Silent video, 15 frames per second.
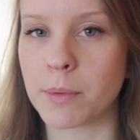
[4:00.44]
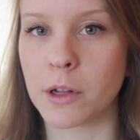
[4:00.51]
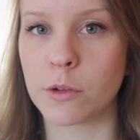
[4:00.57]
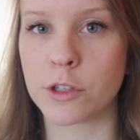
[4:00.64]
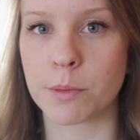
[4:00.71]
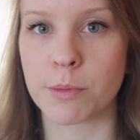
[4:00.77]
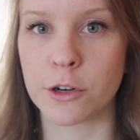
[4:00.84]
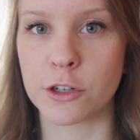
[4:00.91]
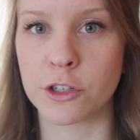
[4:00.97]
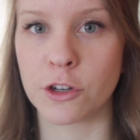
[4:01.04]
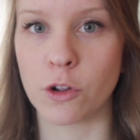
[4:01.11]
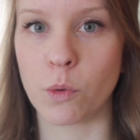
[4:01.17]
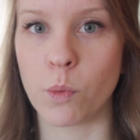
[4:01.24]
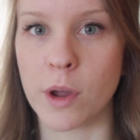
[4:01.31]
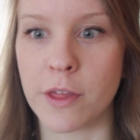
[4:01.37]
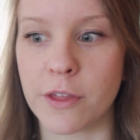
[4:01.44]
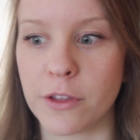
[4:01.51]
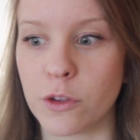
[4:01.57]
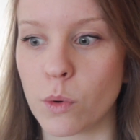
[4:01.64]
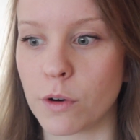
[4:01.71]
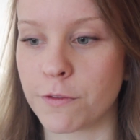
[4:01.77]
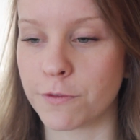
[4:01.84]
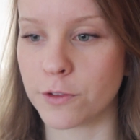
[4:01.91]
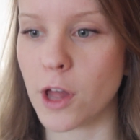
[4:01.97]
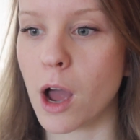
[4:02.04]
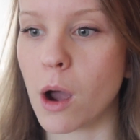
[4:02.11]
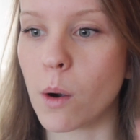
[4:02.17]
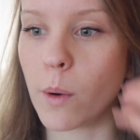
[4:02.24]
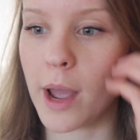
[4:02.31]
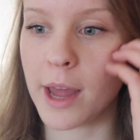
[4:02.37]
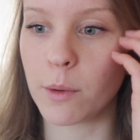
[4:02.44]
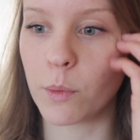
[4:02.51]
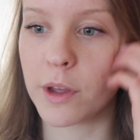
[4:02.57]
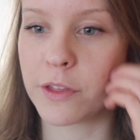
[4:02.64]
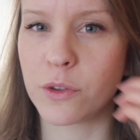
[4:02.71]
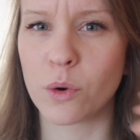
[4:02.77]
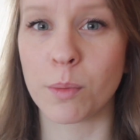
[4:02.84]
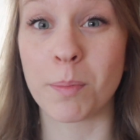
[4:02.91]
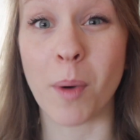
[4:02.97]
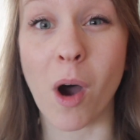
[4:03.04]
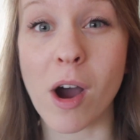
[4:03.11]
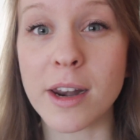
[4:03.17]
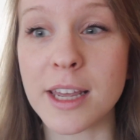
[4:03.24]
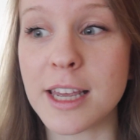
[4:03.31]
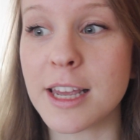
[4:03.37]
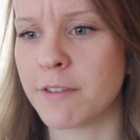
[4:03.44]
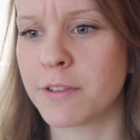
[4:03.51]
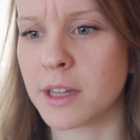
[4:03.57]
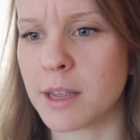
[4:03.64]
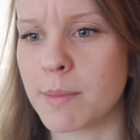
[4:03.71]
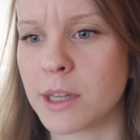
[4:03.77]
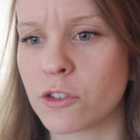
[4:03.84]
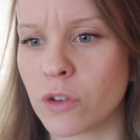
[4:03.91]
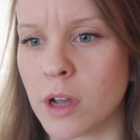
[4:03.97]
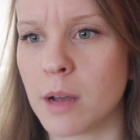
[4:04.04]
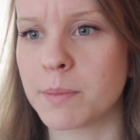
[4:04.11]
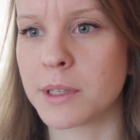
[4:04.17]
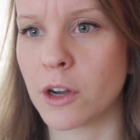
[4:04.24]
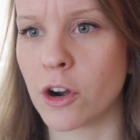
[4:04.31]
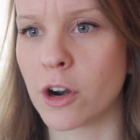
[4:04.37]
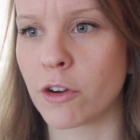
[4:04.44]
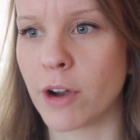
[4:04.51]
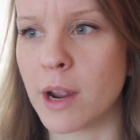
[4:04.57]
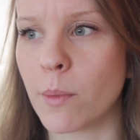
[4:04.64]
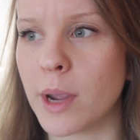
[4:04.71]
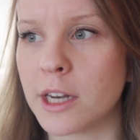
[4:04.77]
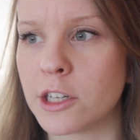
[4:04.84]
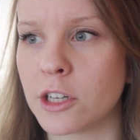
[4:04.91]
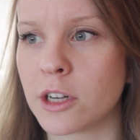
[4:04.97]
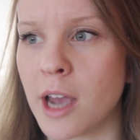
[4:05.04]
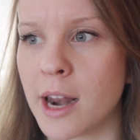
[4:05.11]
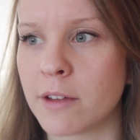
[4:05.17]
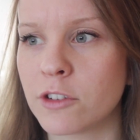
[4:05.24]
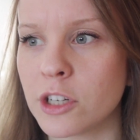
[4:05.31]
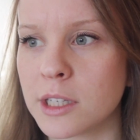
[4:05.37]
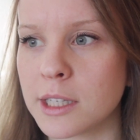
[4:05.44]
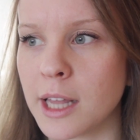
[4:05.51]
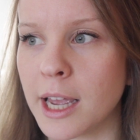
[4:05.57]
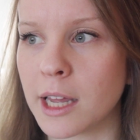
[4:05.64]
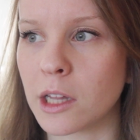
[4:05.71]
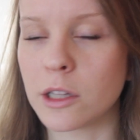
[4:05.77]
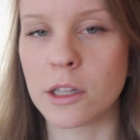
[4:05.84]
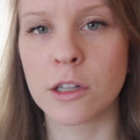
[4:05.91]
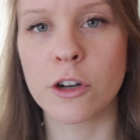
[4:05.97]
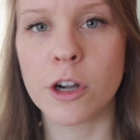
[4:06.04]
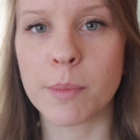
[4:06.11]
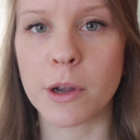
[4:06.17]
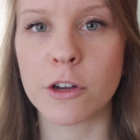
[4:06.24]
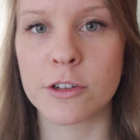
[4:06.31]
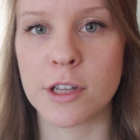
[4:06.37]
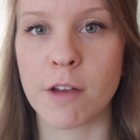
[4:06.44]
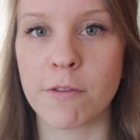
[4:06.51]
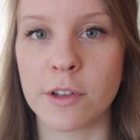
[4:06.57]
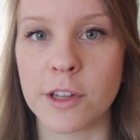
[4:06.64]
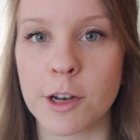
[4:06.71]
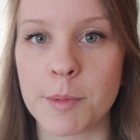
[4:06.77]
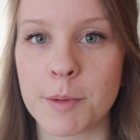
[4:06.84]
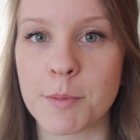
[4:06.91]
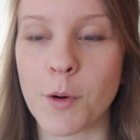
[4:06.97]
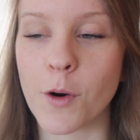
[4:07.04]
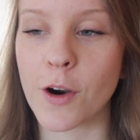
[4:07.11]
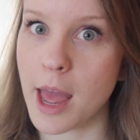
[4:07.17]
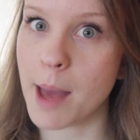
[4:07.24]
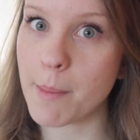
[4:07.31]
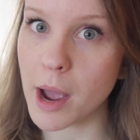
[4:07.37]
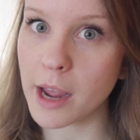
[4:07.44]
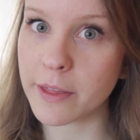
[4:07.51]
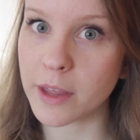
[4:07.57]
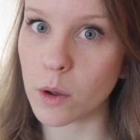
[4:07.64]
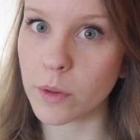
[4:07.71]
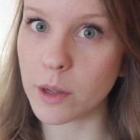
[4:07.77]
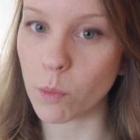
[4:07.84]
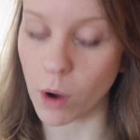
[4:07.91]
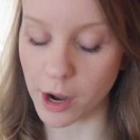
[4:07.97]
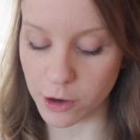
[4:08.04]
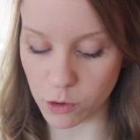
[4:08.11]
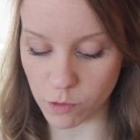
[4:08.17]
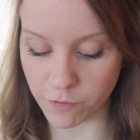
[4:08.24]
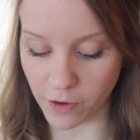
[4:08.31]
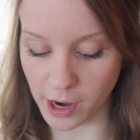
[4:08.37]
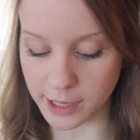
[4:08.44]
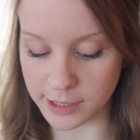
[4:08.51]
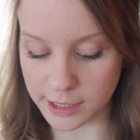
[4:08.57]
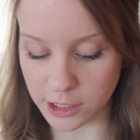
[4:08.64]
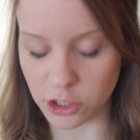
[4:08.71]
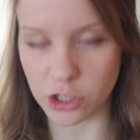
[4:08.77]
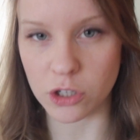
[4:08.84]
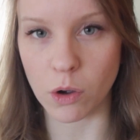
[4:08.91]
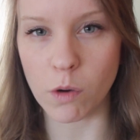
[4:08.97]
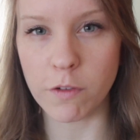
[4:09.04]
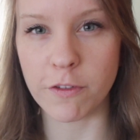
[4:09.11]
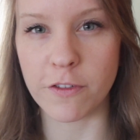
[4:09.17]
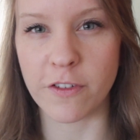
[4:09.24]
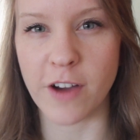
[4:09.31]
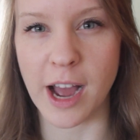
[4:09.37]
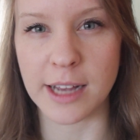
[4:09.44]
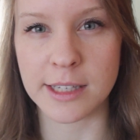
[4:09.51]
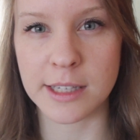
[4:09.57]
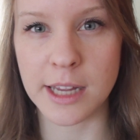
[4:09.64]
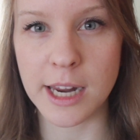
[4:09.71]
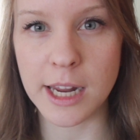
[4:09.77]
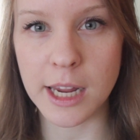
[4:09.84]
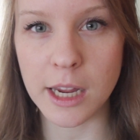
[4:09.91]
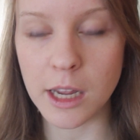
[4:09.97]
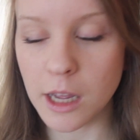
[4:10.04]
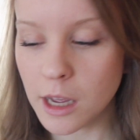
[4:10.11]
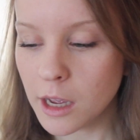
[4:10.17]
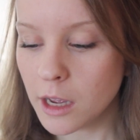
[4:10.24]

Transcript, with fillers: up close and personal with your flow and with your body. Definitely menstrual cups are a great way to kind of just like learn about yourself a little bit more. Am I the only one who finds it so fascinating